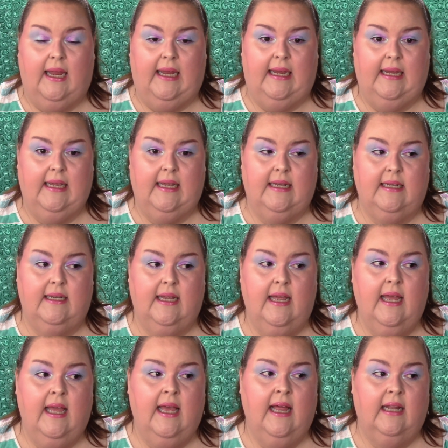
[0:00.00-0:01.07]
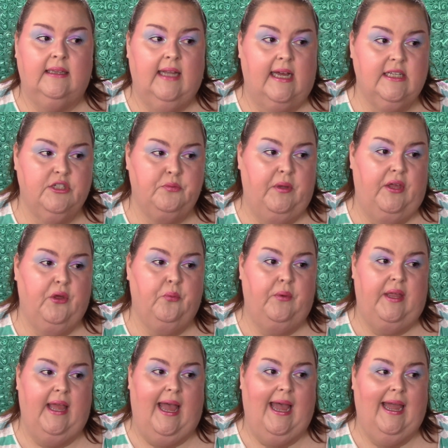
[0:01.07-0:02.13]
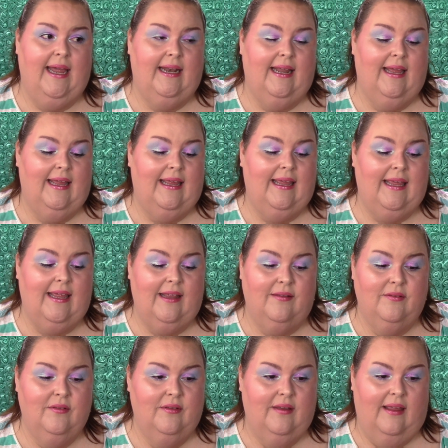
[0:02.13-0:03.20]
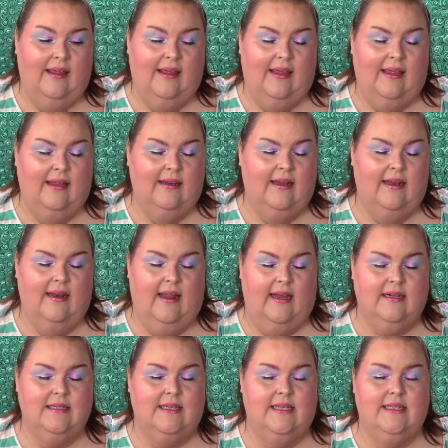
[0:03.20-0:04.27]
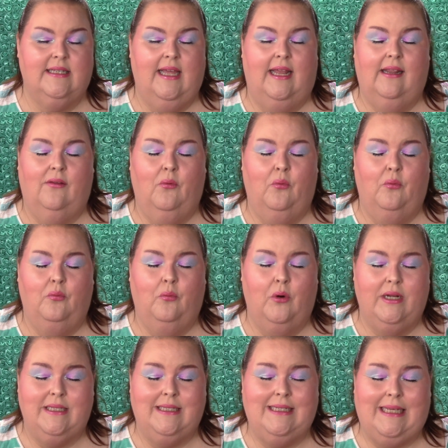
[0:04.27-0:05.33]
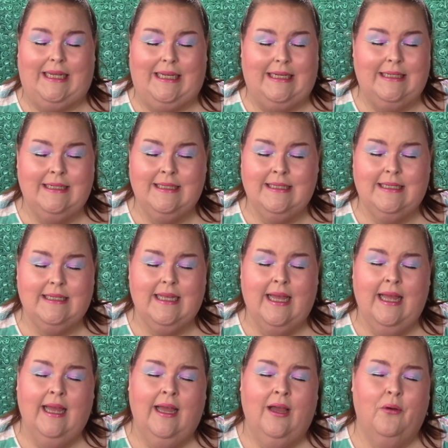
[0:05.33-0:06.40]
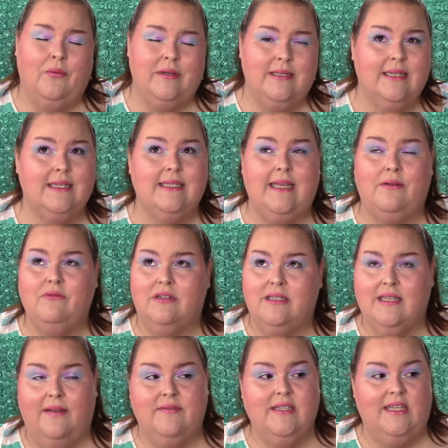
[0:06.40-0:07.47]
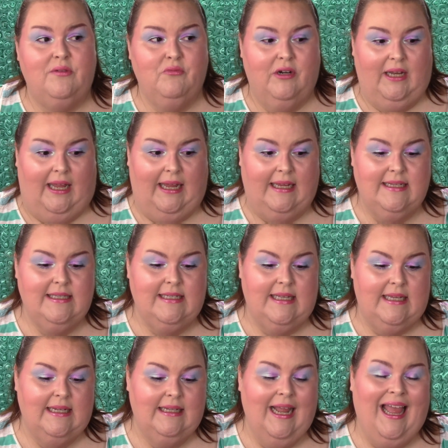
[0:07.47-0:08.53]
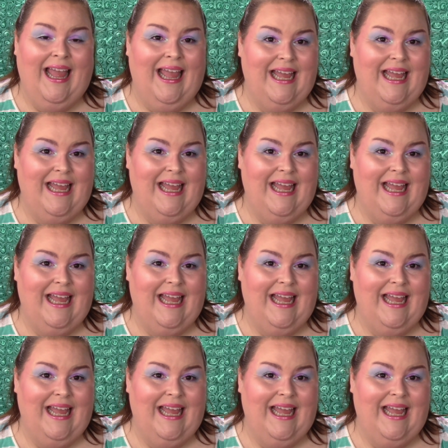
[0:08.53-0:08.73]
And last week we had heat, heat indexes in the 1 teens, 116, 117, 118.